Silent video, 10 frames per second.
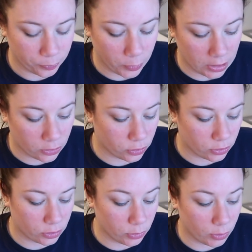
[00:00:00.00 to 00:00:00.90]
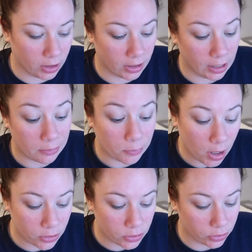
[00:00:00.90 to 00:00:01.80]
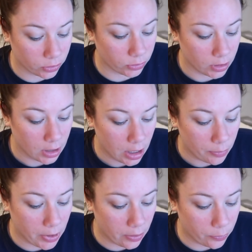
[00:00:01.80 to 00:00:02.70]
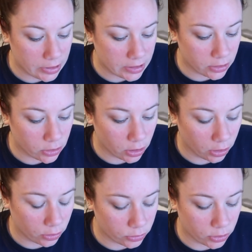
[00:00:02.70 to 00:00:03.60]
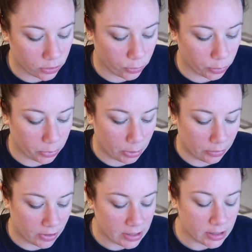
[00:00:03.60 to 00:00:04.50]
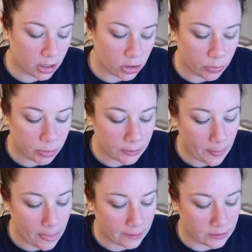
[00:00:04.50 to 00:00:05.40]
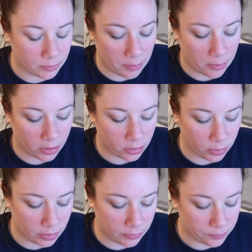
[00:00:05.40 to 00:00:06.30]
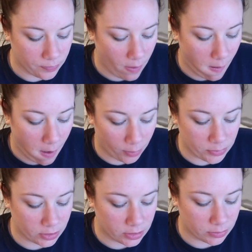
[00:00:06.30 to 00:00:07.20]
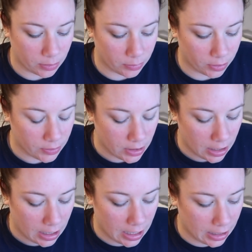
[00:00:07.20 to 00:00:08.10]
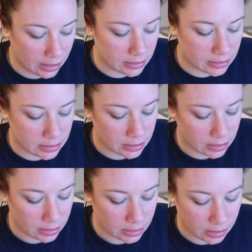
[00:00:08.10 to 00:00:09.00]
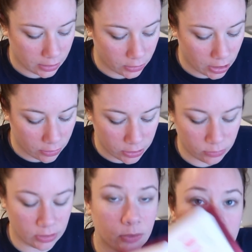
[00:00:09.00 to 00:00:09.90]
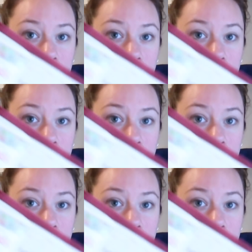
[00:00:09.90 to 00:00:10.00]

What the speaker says: which you wouldn't think I would want to, but we did go to the Formula 1 race in October. September, October. I'm still in September. And look how cute this one